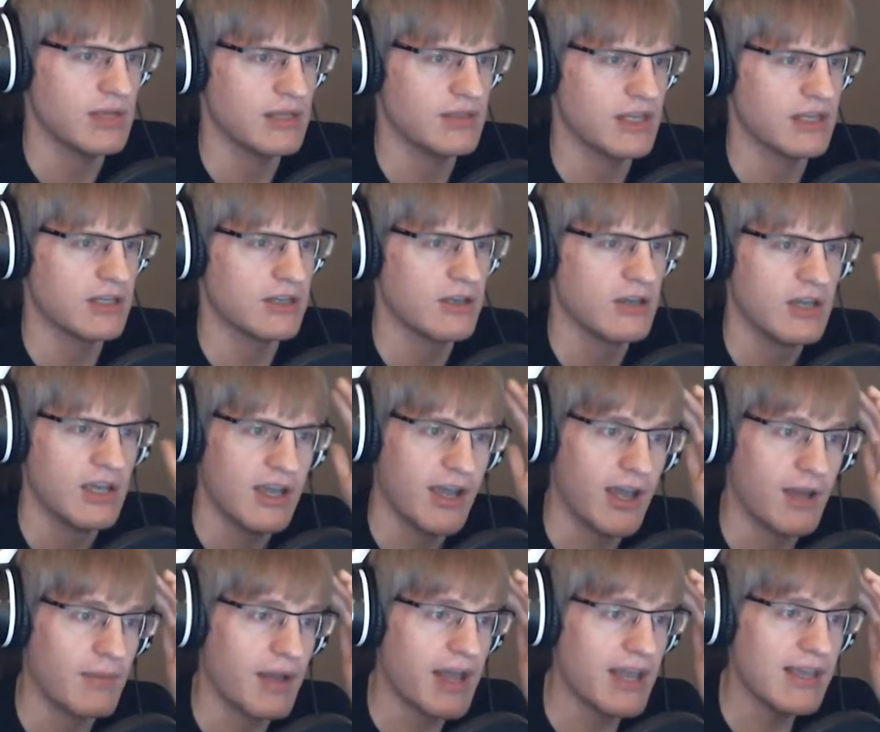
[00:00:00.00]
think.
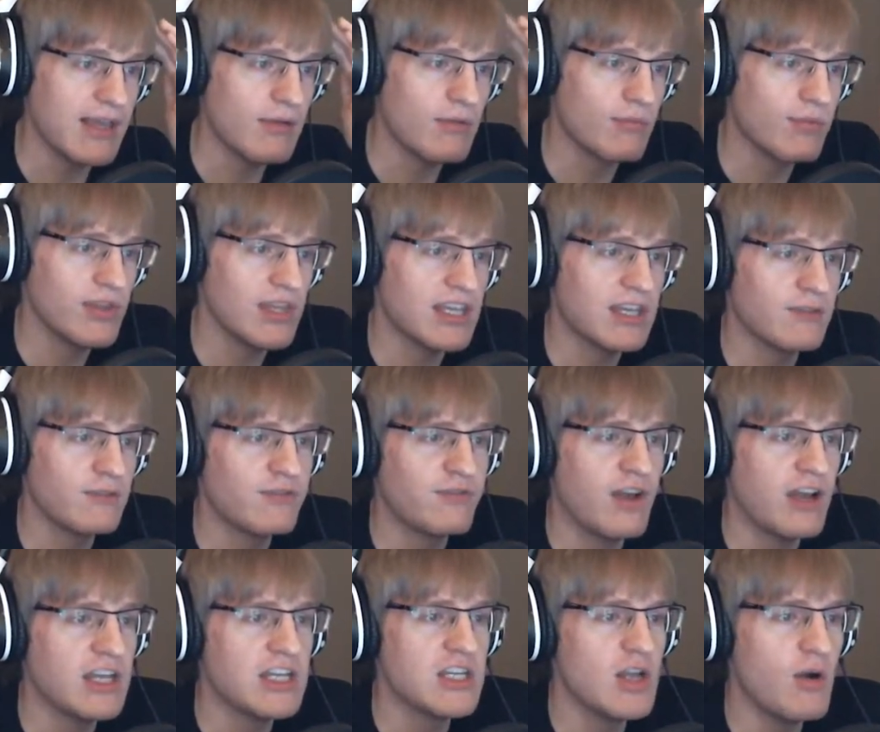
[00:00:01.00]
I really can
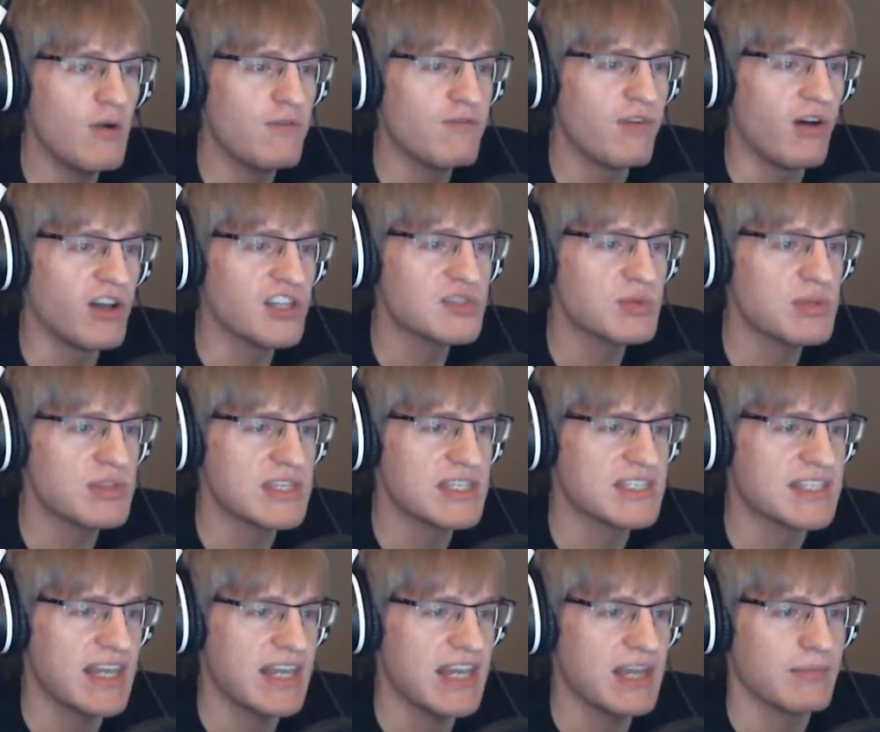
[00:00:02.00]
find no faults with this
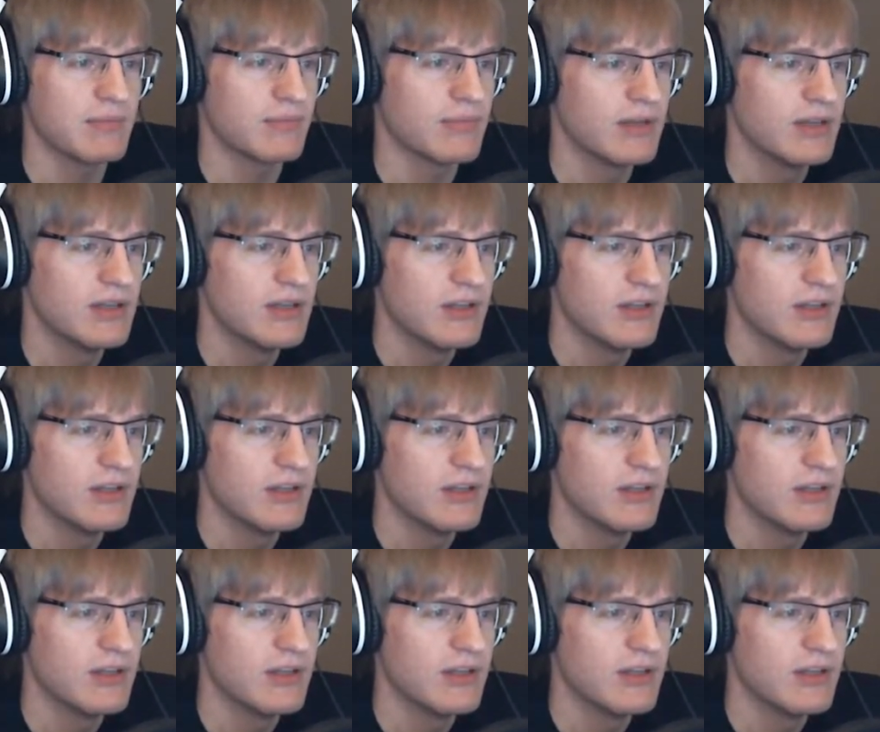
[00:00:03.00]
game.